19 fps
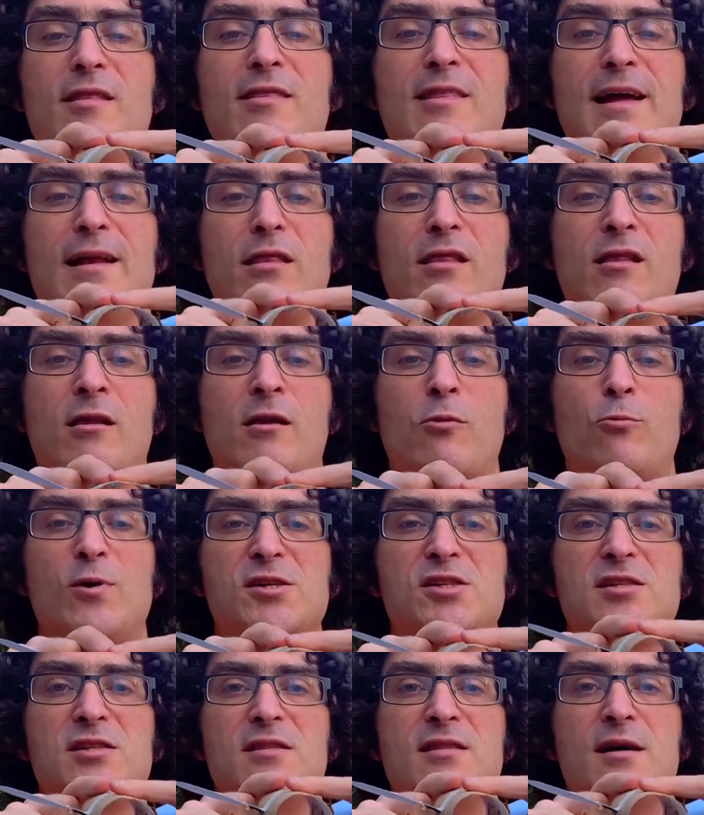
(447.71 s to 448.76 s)
that
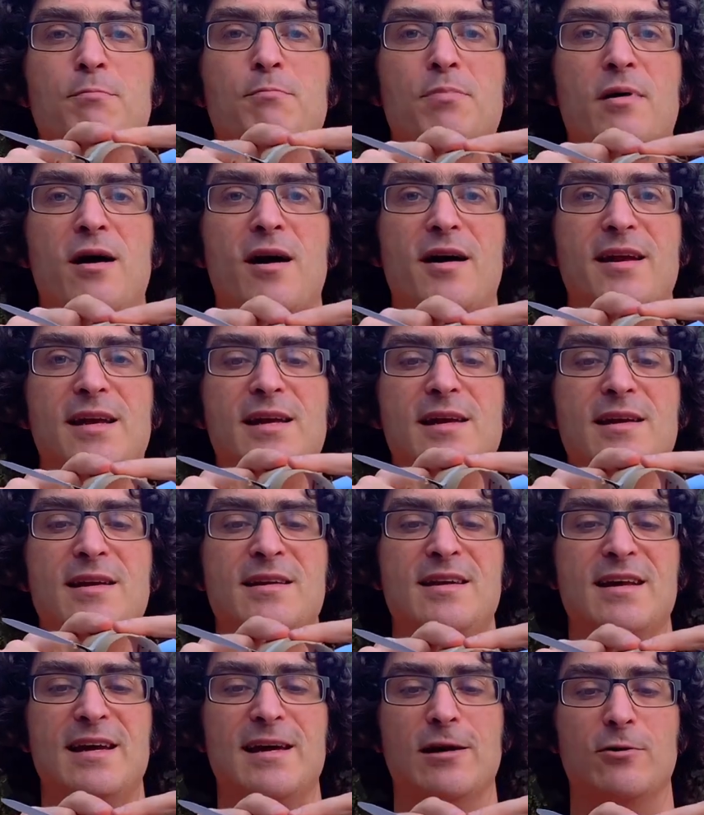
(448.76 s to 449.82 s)
squish the body
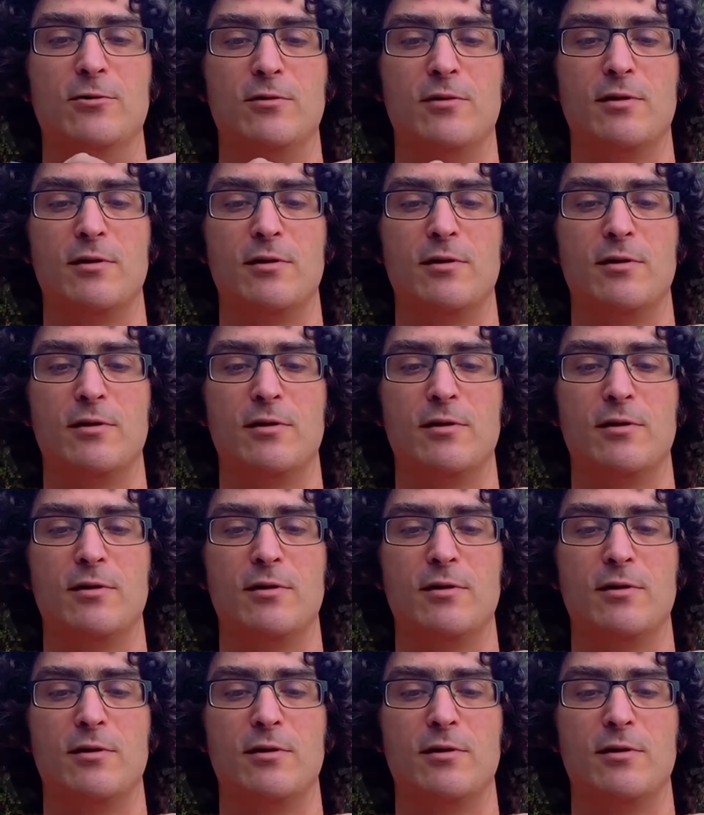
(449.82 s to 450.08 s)
down.